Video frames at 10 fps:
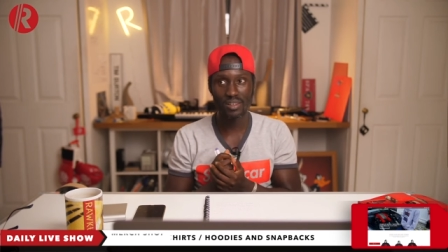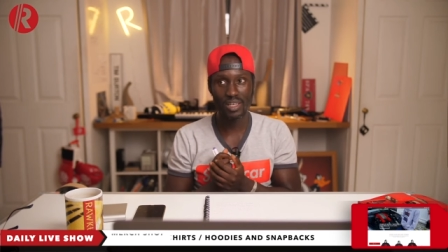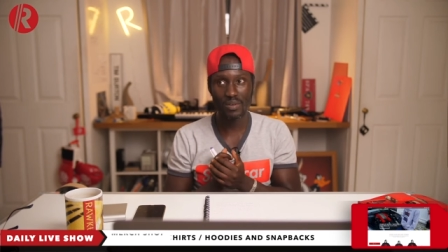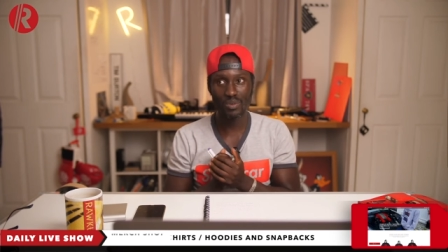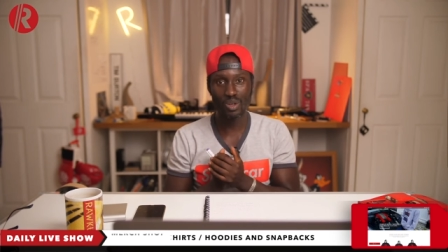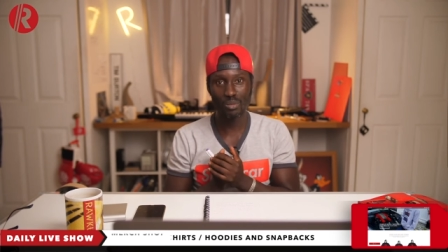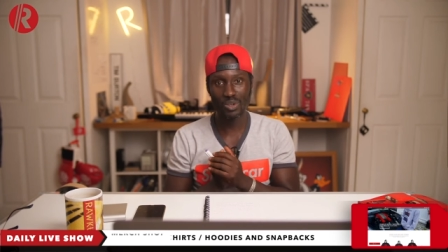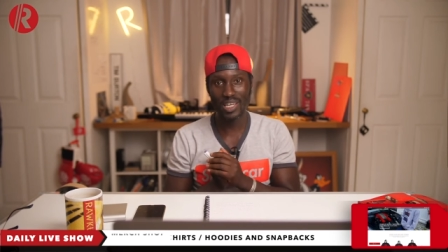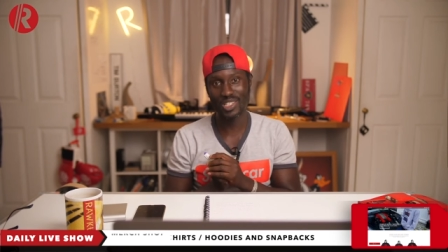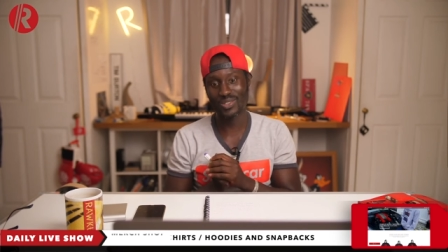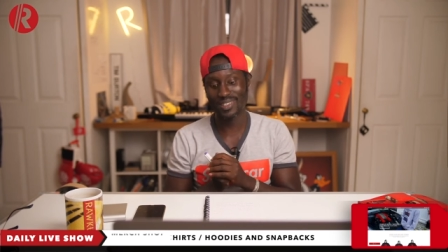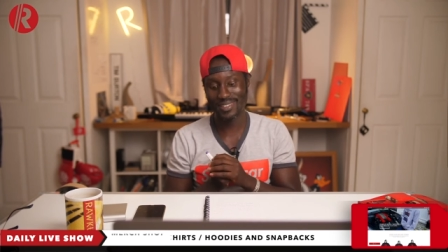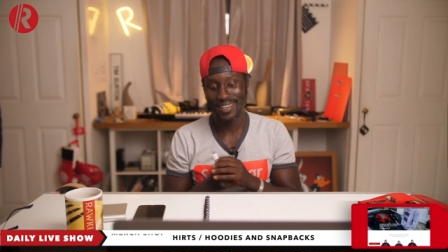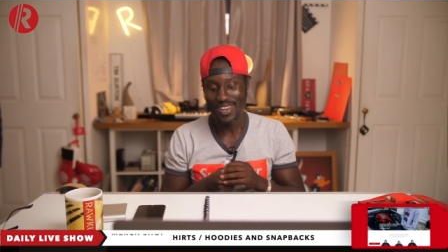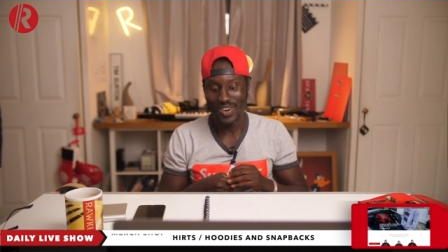if not more dangerous.
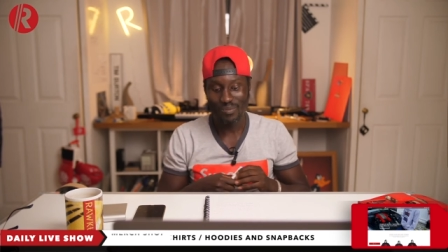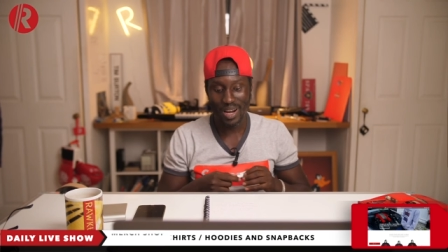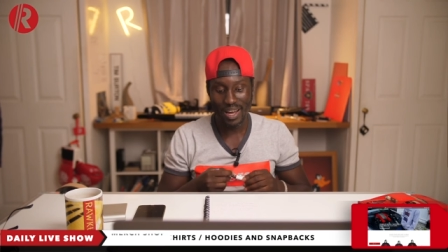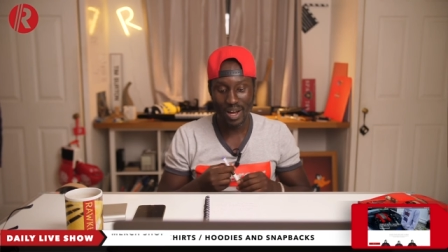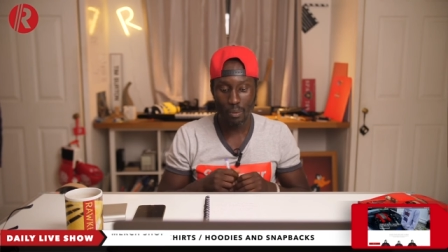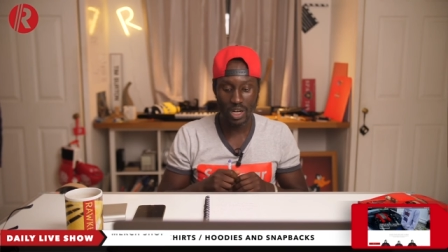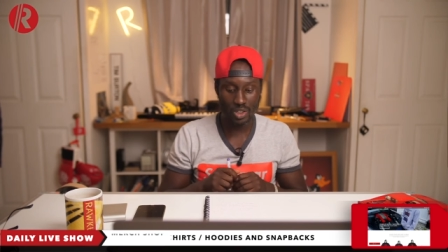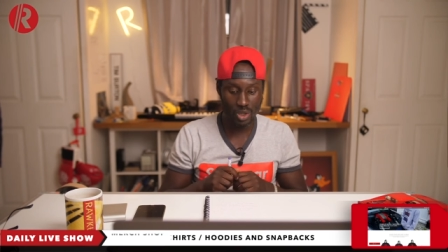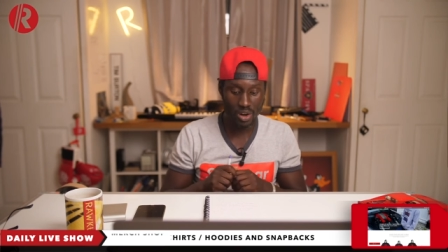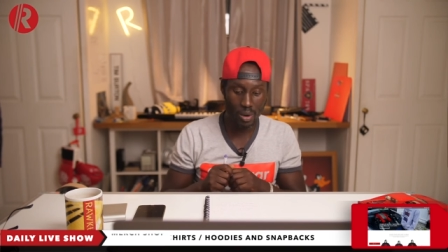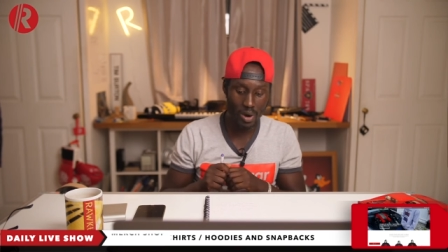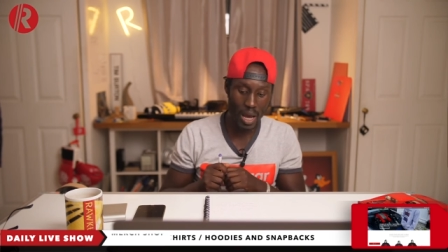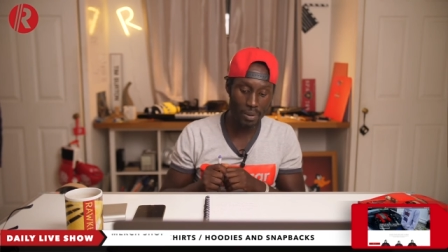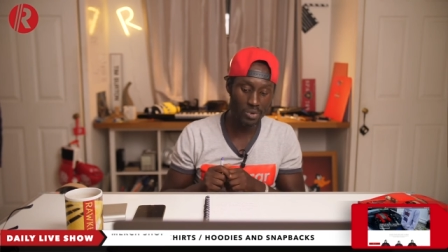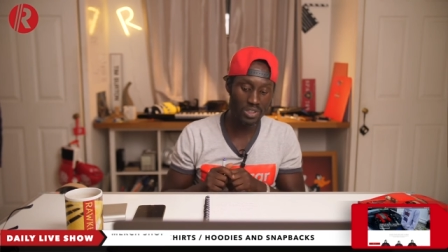But uh, with the Toyota, what
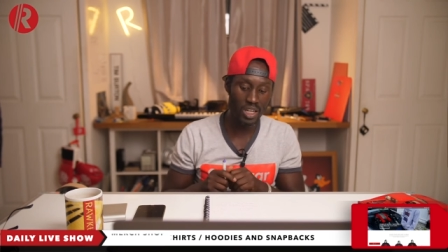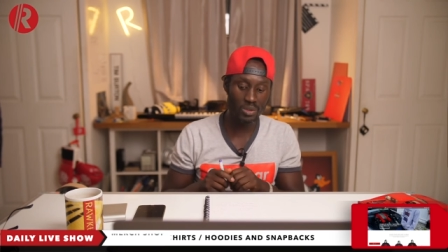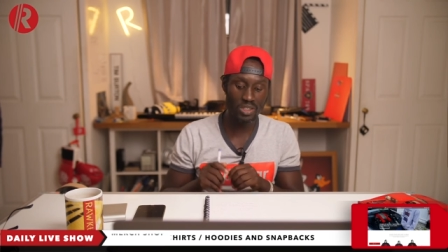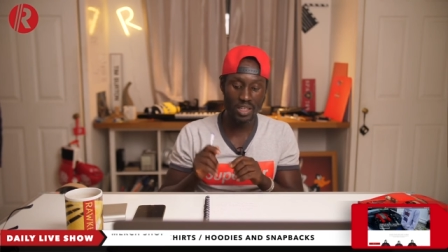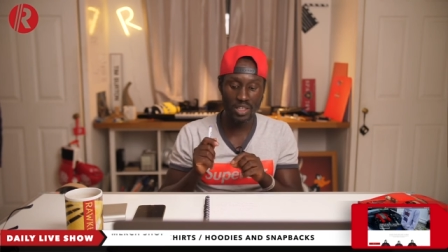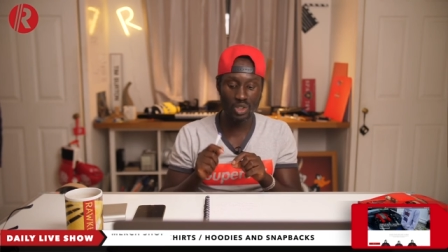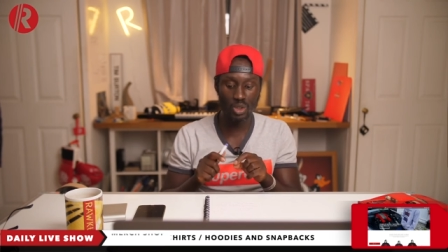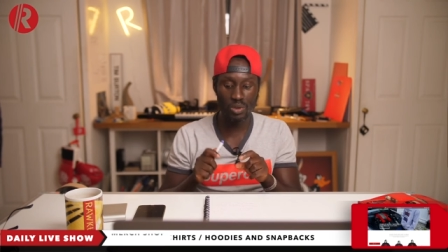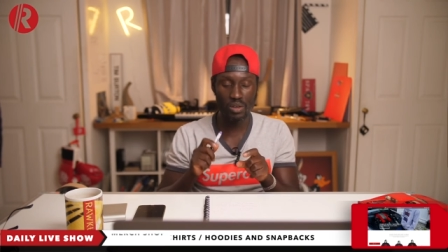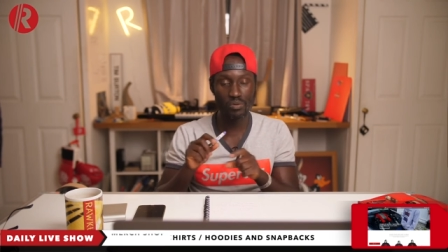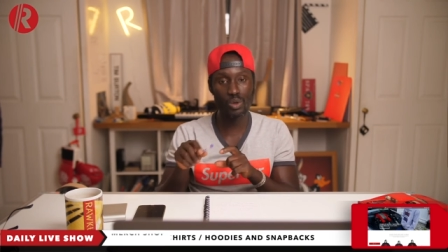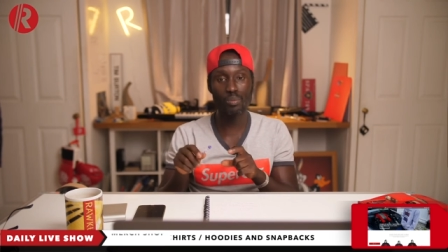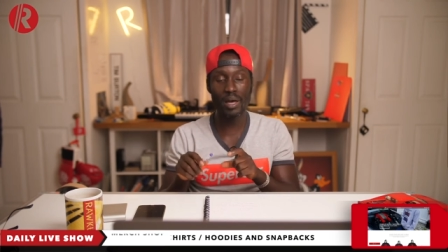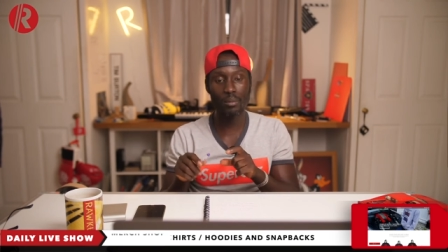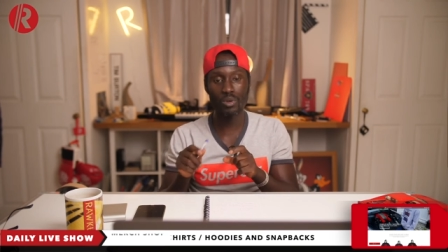happened was that uh, there was an issue with the fuel
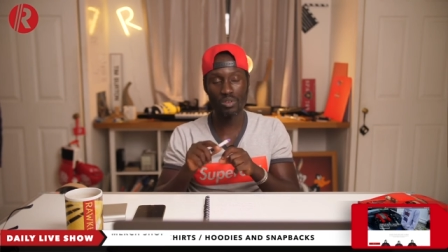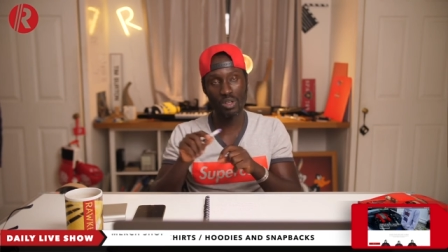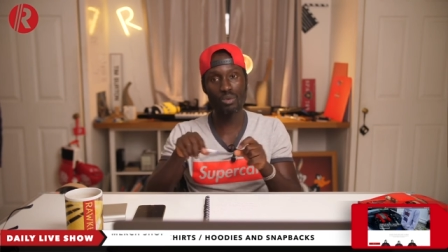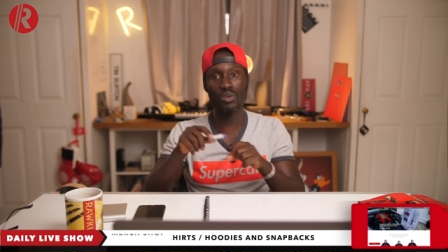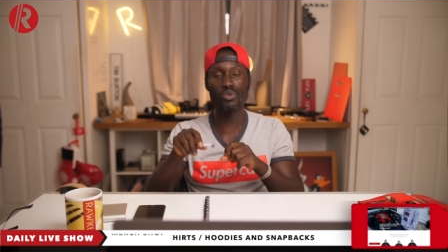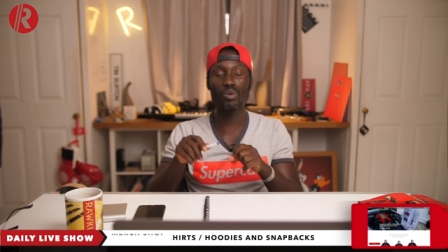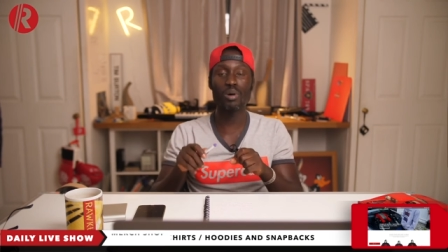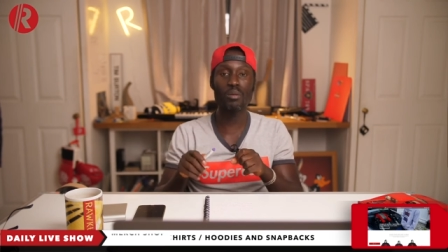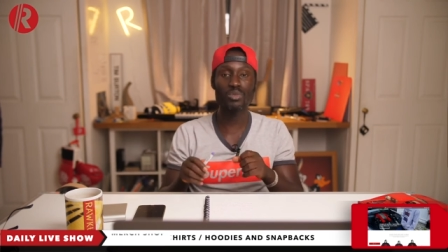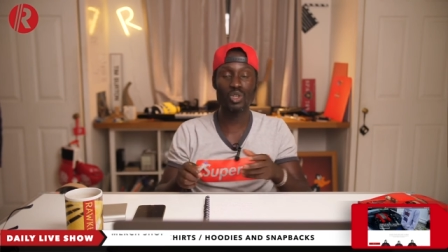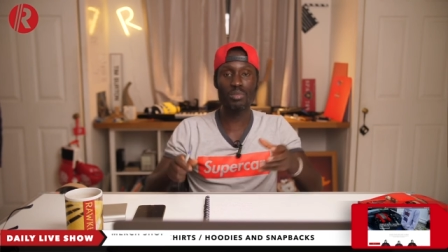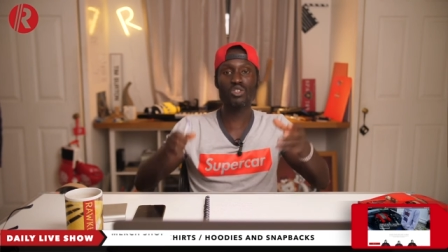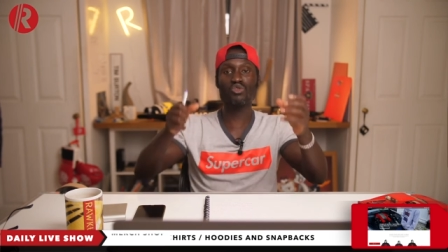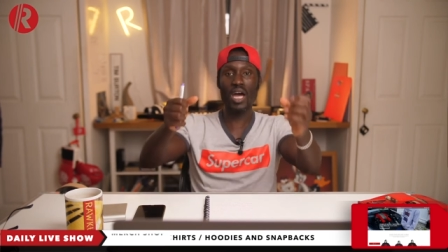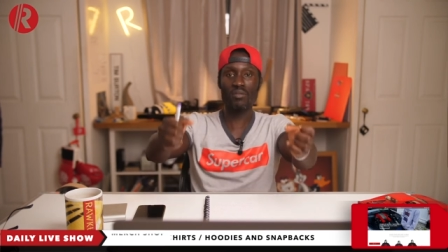cap, with the fuel pump. So you could be
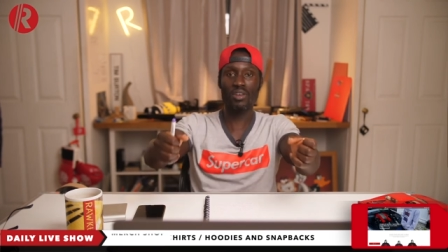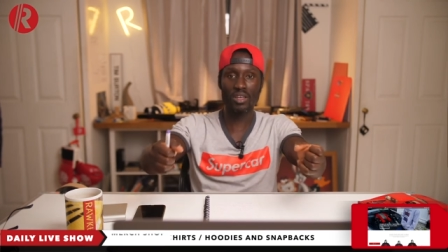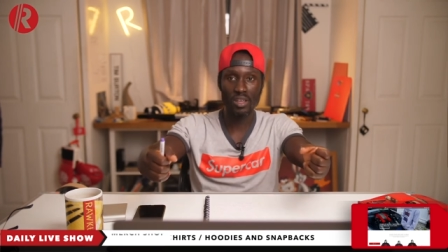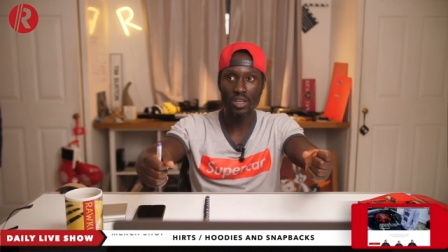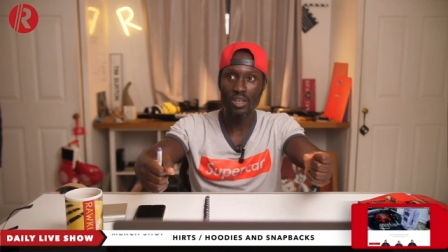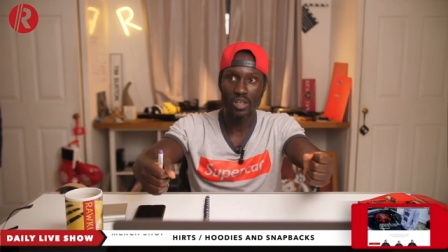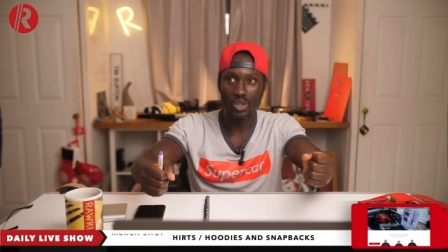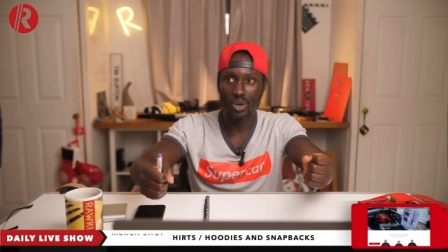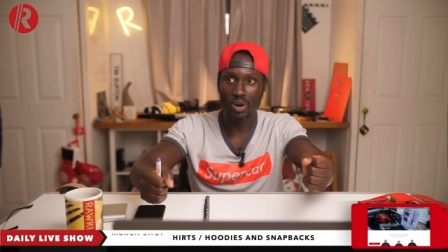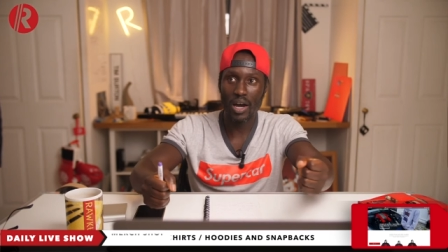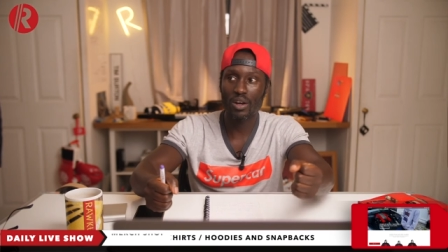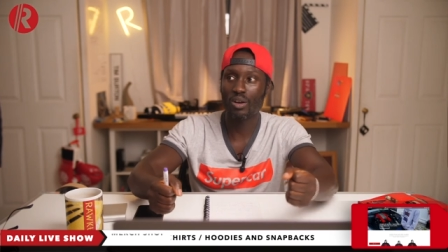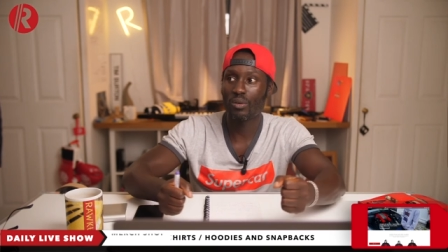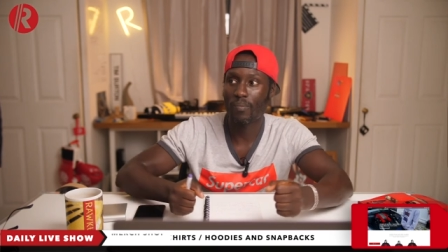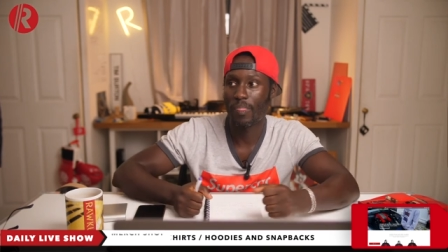driving your, I don't know,